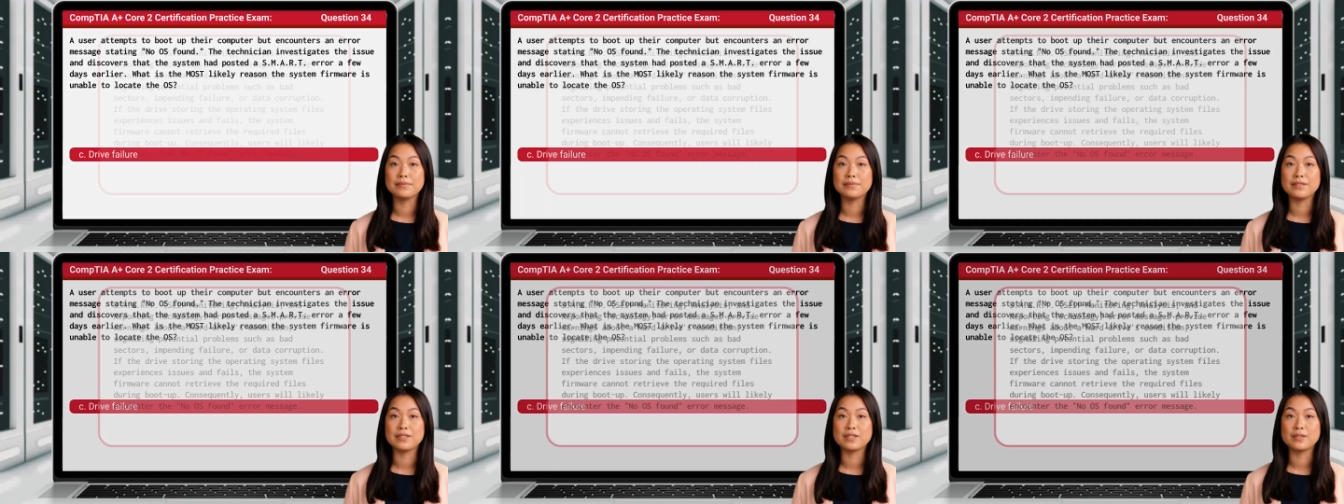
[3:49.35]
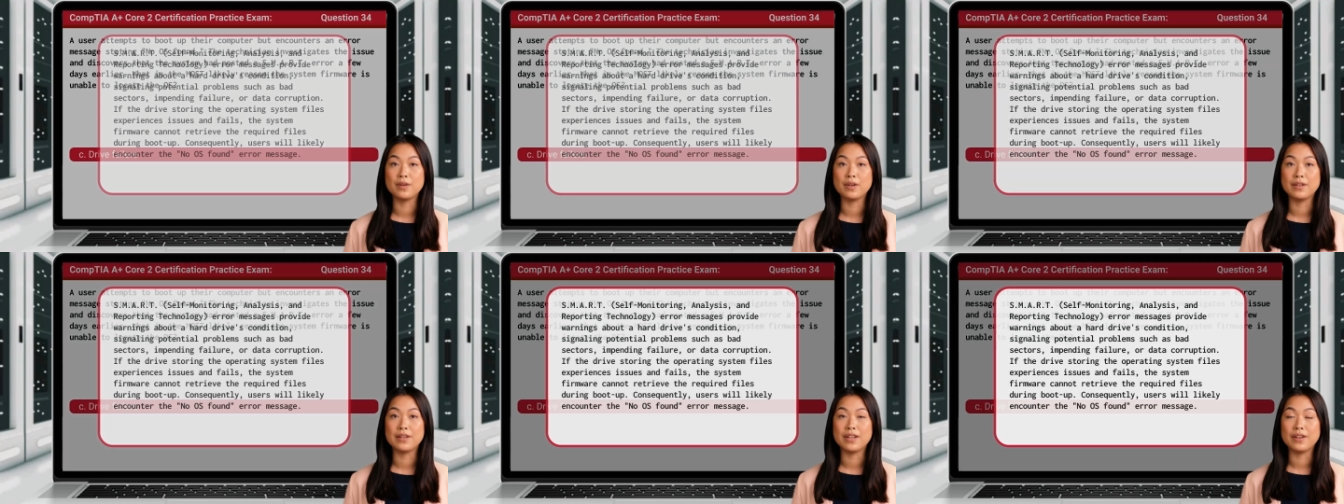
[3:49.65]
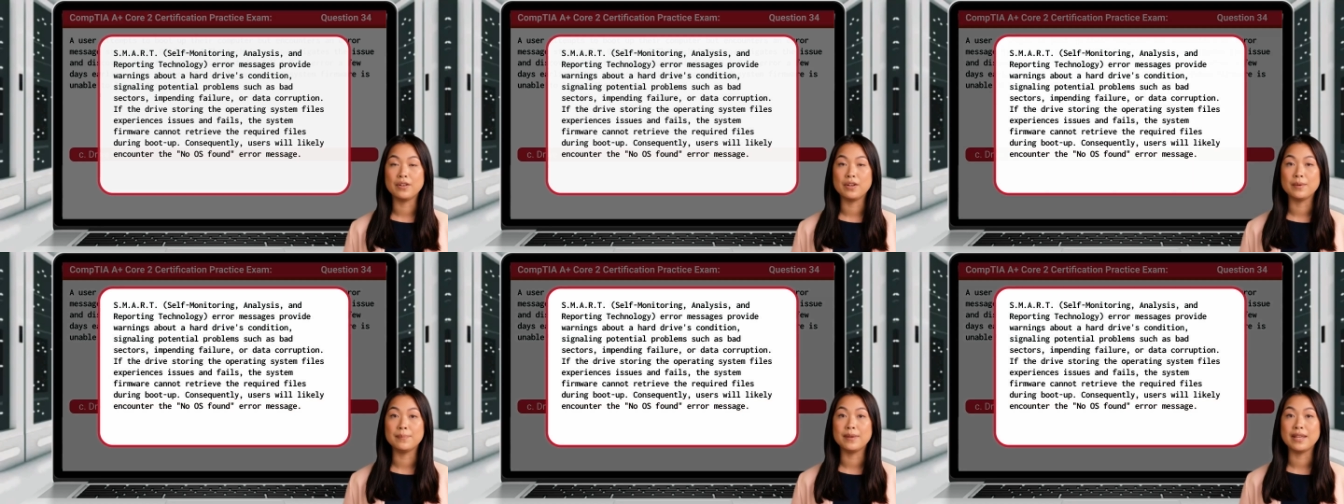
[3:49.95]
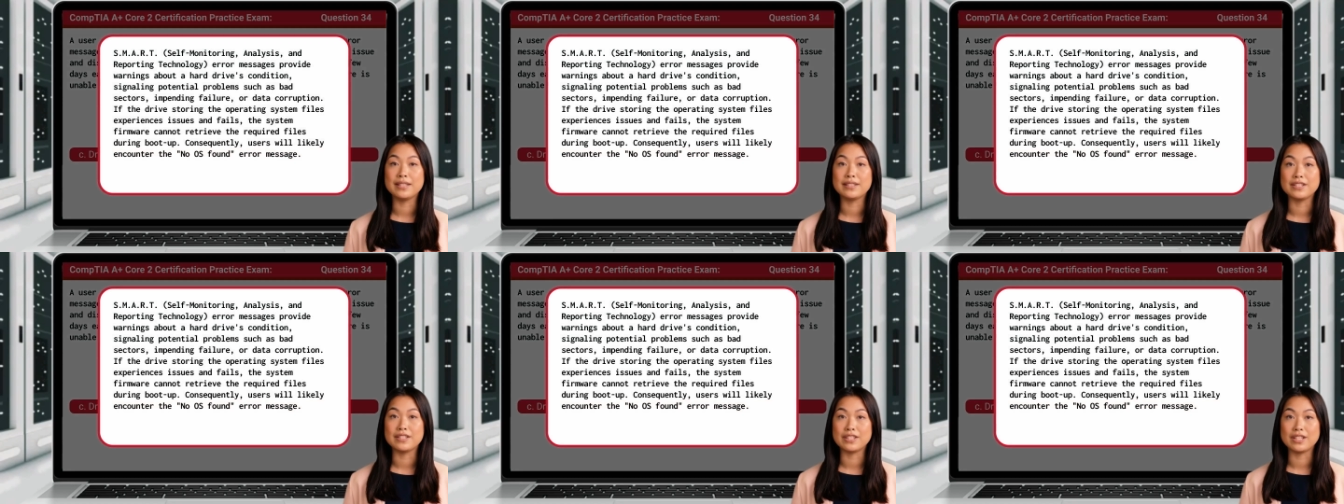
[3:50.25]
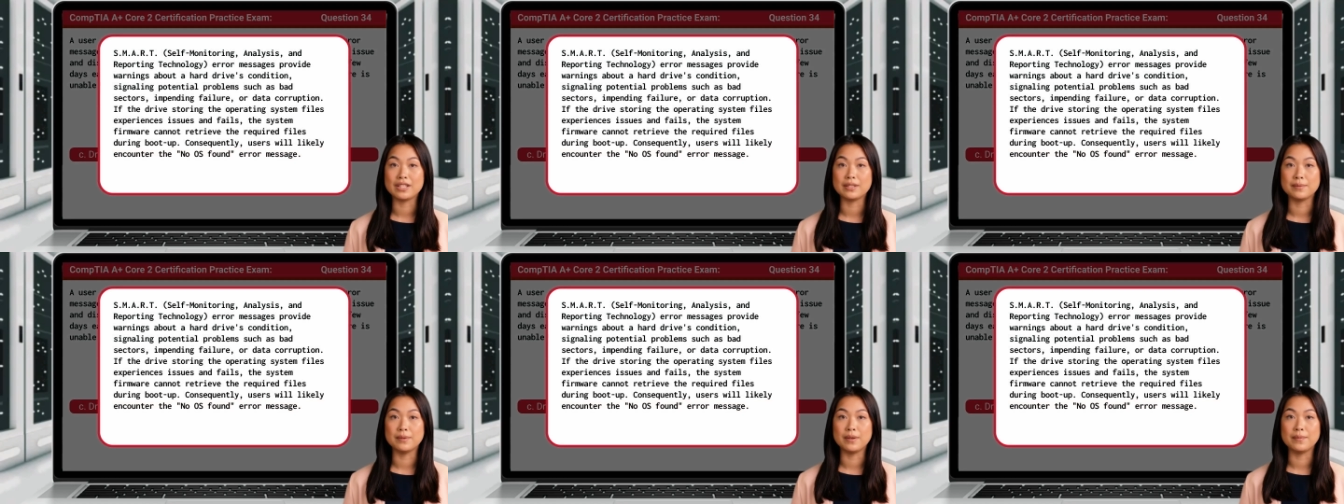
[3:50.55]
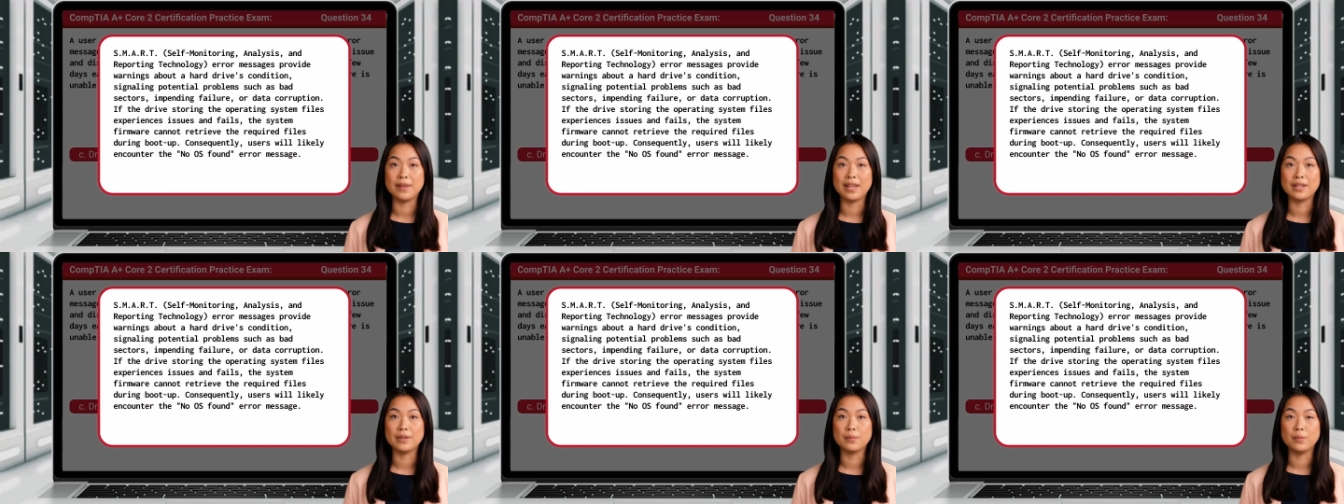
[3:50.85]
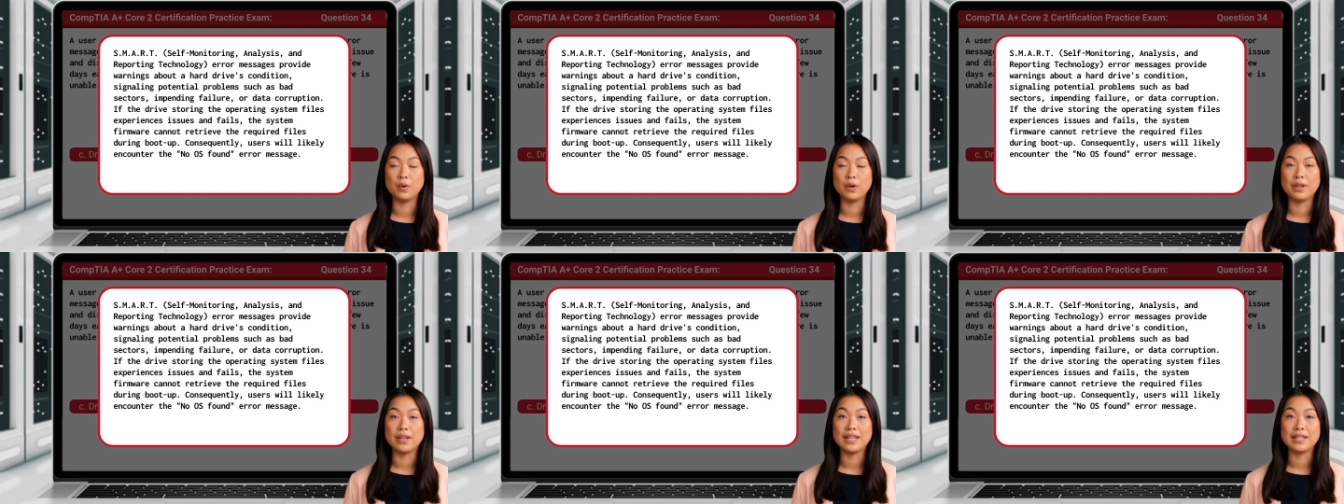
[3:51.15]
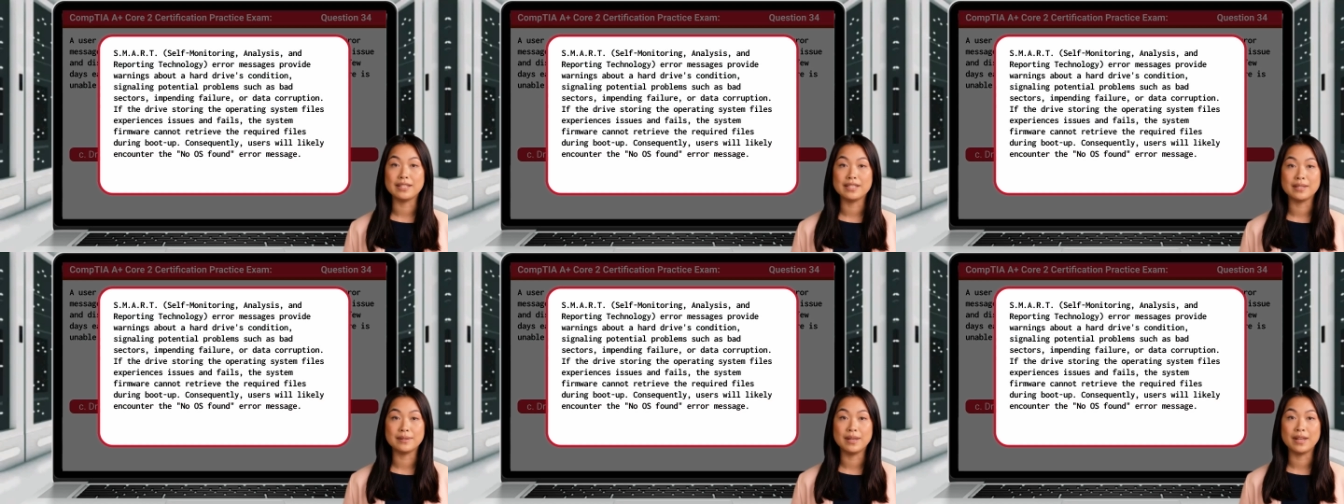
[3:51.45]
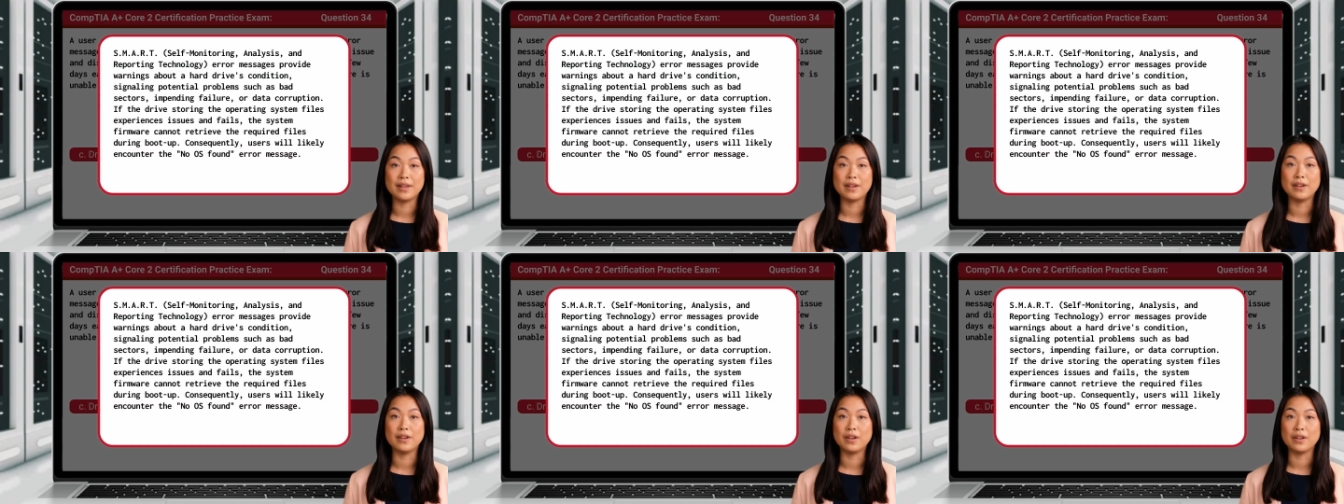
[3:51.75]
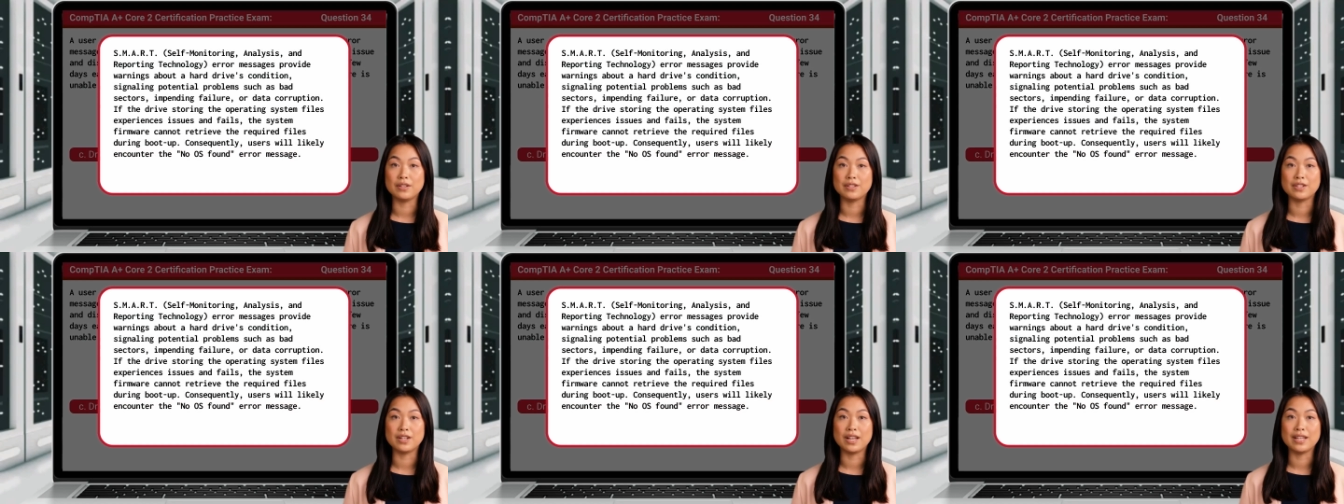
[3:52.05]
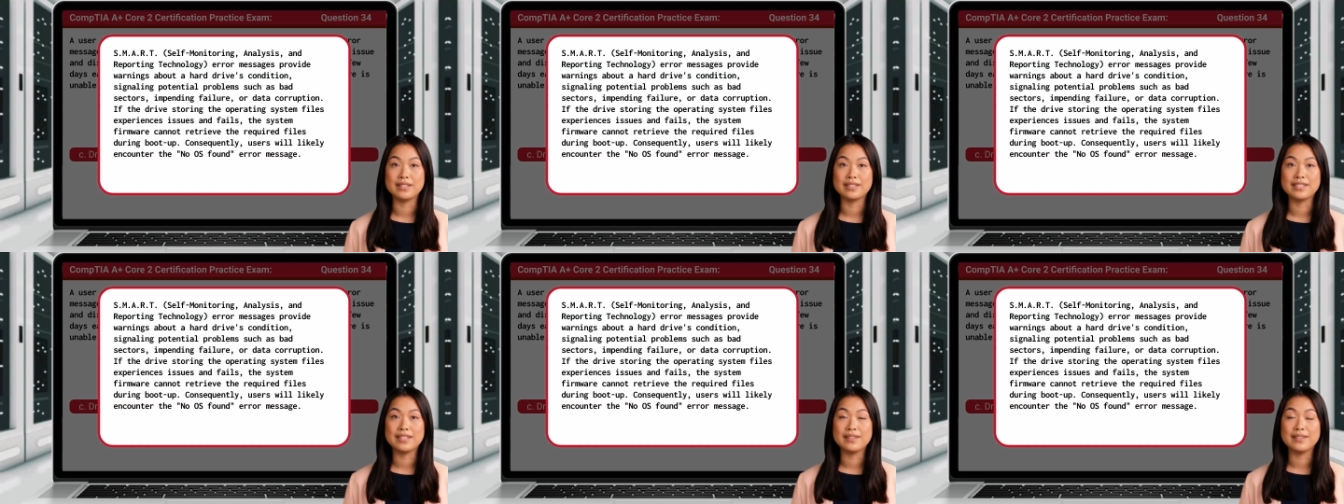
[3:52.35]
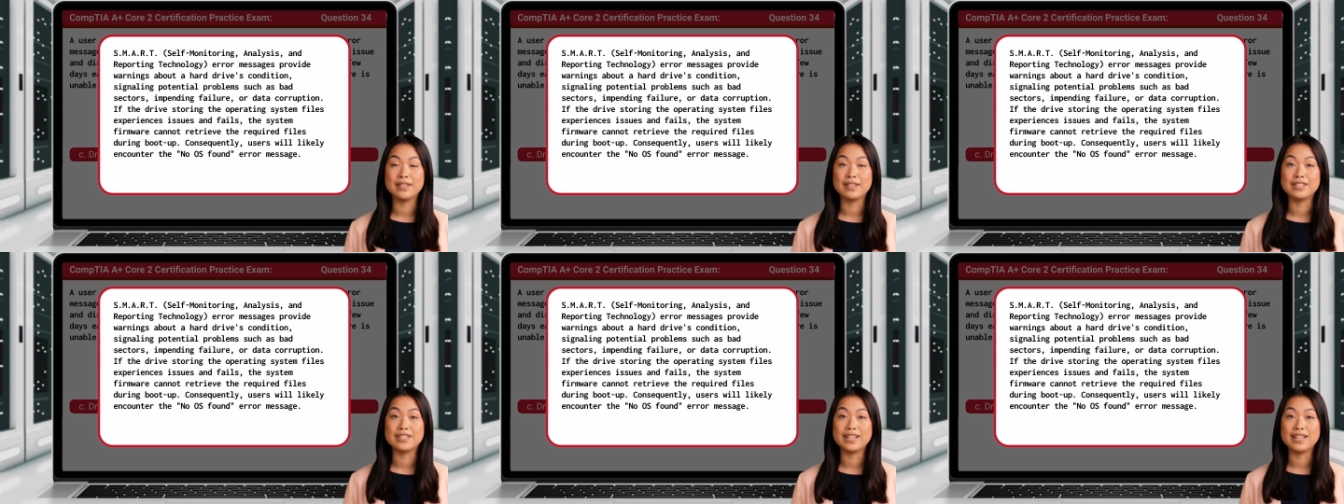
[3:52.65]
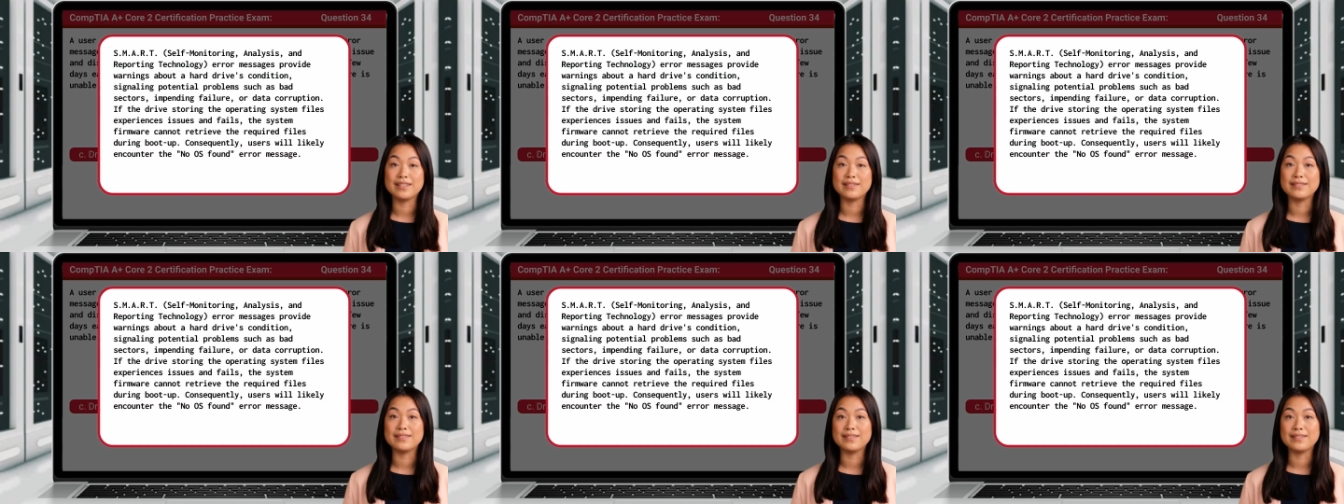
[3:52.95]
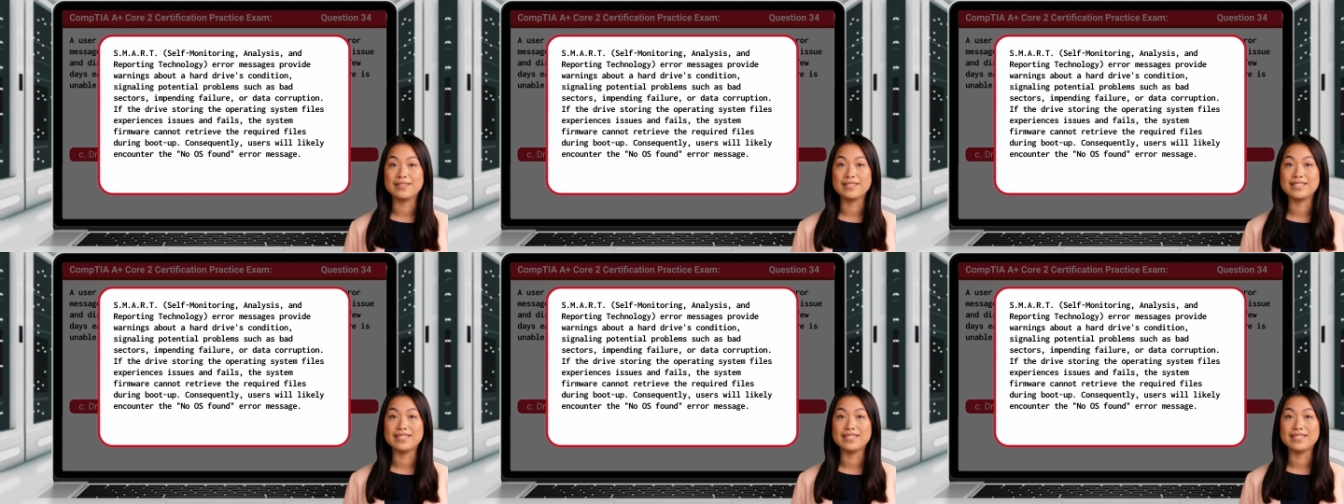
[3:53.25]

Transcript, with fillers: Smart error messages provide warnings about a hard drive's condition,